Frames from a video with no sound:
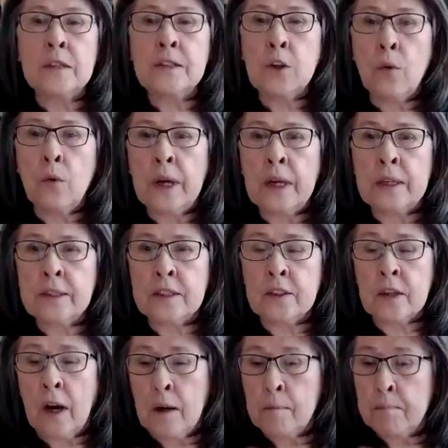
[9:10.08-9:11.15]
so it's
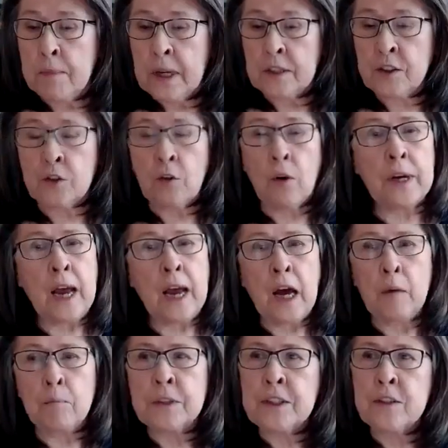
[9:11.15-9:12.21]
on
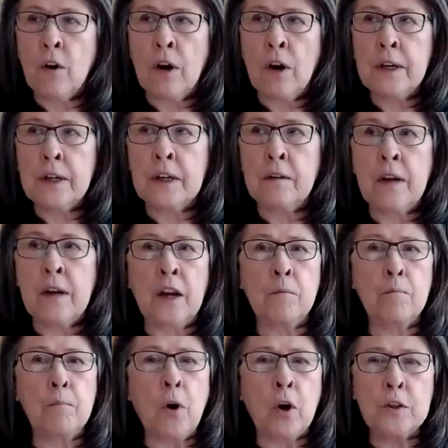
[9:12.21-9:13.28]
Amazon
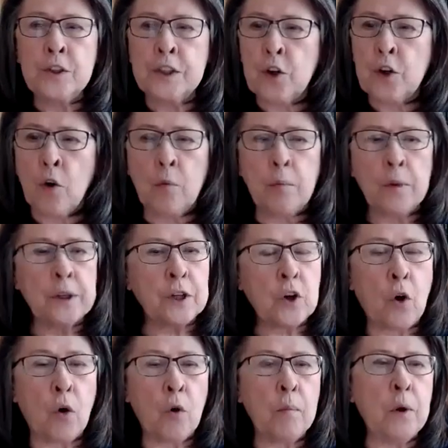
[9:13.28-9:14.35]
and Barnes and Noble and
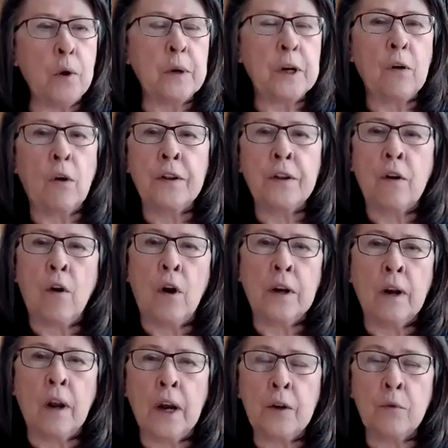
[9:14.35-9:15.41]
Kobo and all the
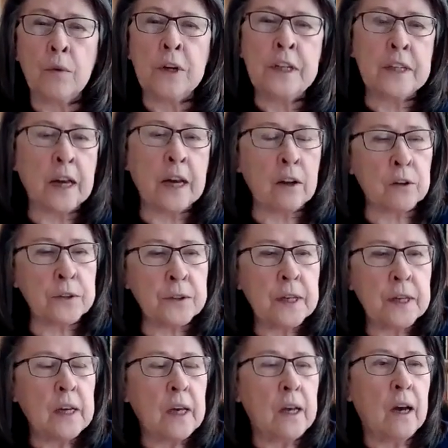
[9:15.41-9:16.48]
online retailers.
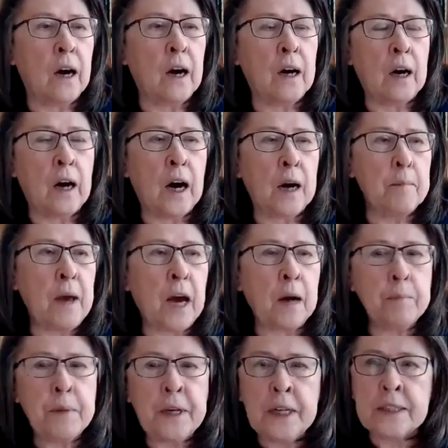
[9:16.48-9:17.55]
I'm
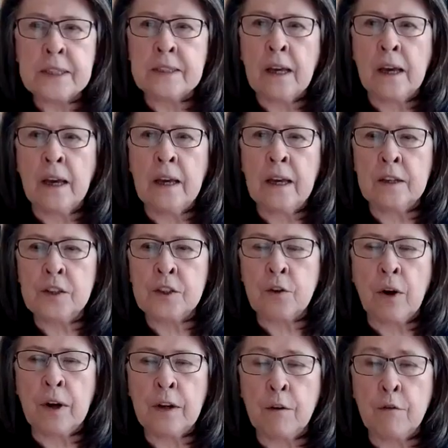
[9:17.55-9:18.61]
happy to say it's
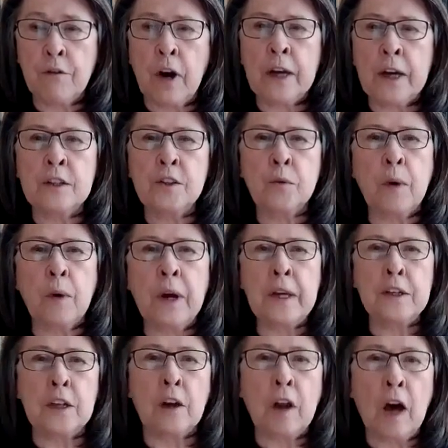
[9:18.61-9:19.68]
starting to find its way
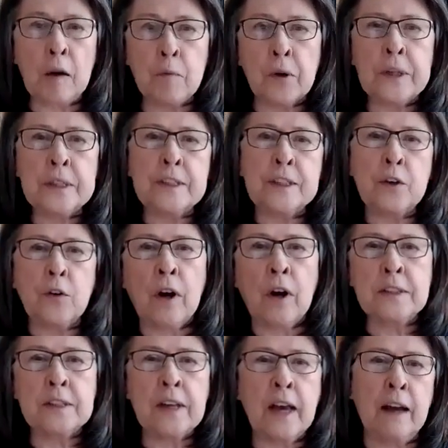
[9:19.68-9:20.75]
into libraries
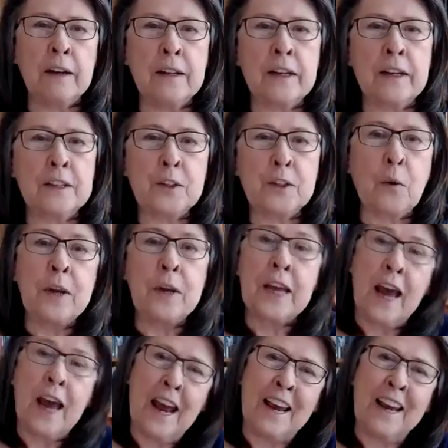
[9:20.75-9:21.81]
across Canada, so
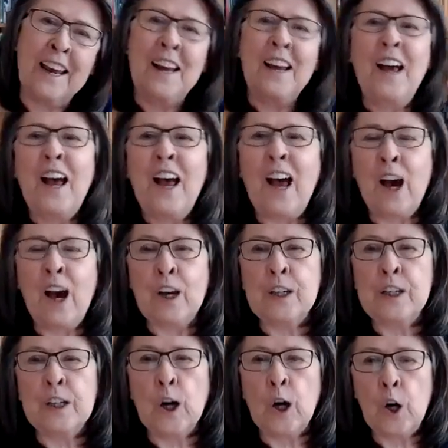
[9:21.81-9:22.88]
yay. Yeah.
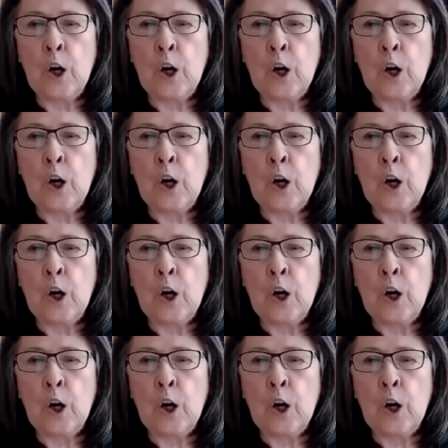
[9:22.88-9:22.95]
And